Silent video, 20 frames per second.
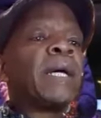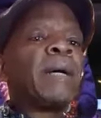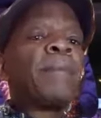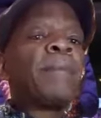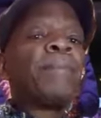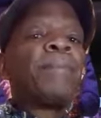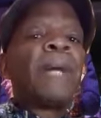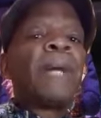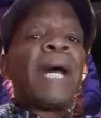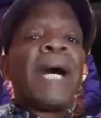
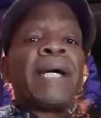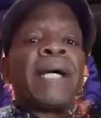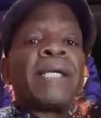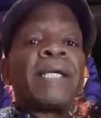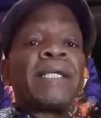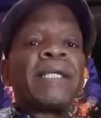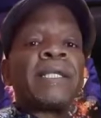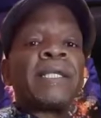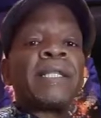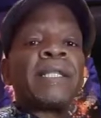
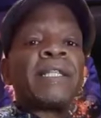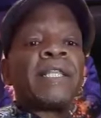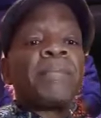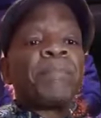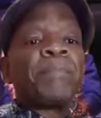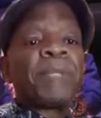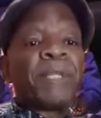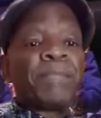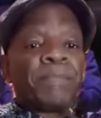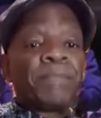by the
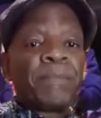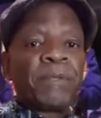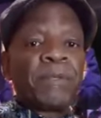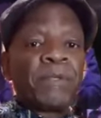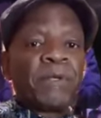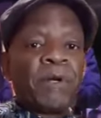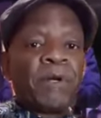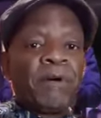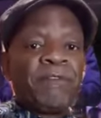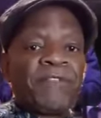
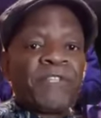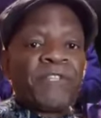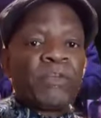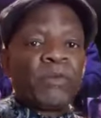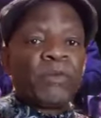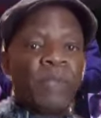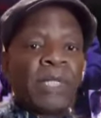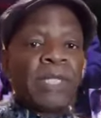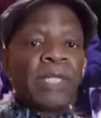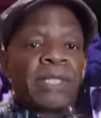people of the
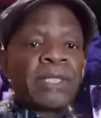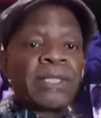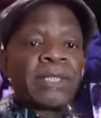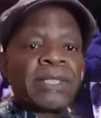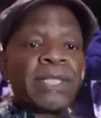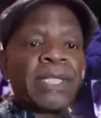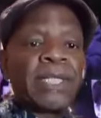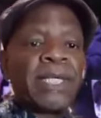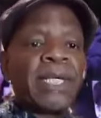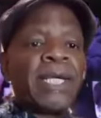world?
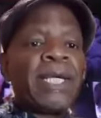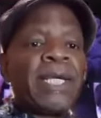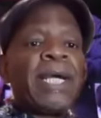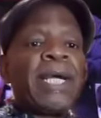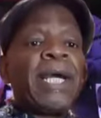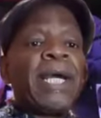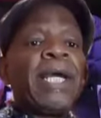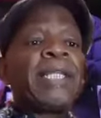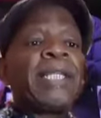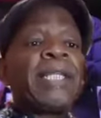
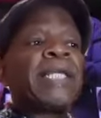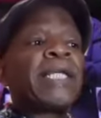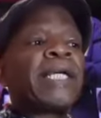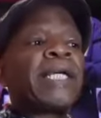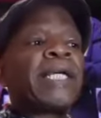And then I